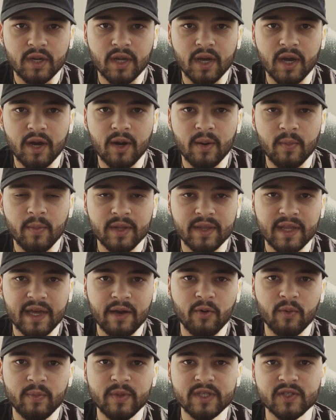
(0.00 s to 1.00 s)
and
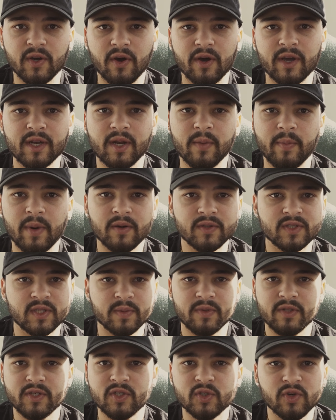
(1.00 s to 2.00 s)
that will be talking about
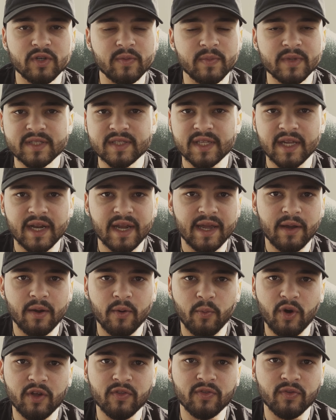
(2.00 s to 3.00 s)
some of the treatments that I
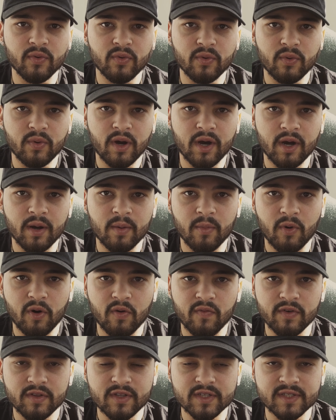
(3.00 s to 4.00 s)
went through
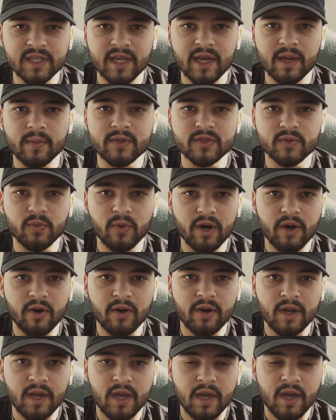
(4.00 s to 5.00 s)
over this time as well.